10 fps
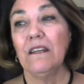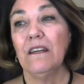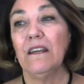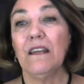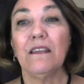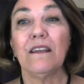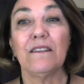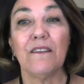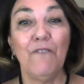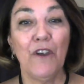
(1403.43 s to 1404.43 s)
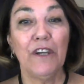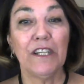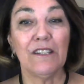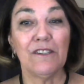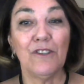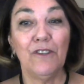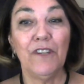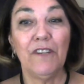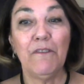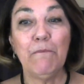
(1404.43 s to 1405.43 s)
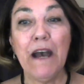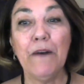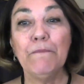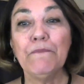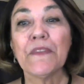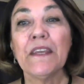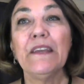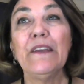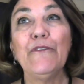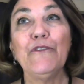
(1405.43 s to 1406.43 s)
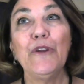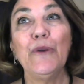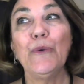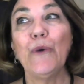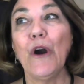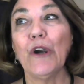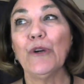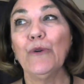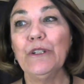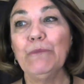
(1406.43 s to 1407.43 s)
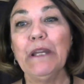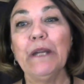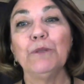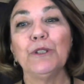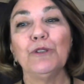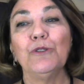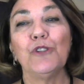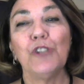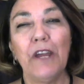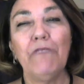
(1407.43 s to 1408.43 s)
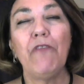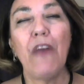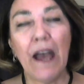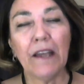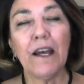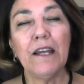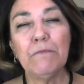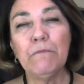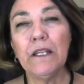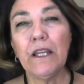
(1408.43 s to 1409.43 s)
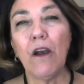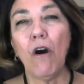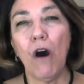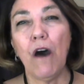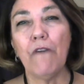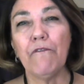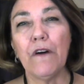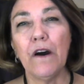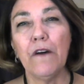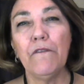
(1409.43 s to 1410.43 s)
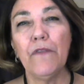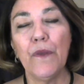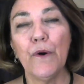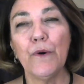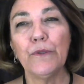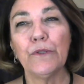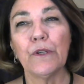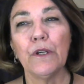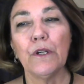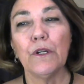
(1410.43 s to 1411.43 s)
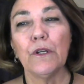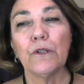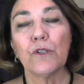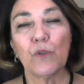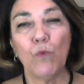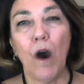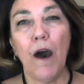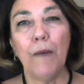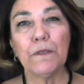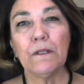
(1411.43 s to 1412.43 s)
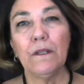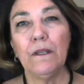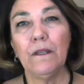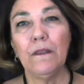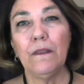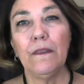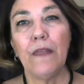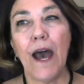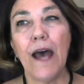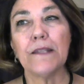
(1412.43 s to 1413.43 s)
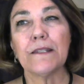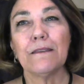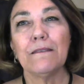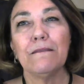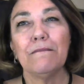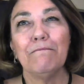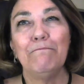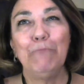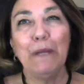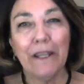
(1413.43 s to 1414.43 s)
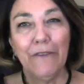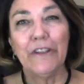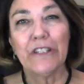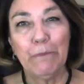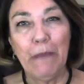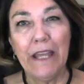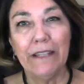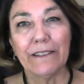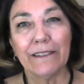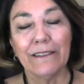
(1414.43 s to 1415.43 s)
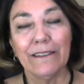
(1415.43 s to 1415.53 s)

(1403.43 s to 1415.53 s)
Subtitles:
and I think it's a very conservative amount. If you are going to be able to shave that kind of money off of those swaps in that big of a space,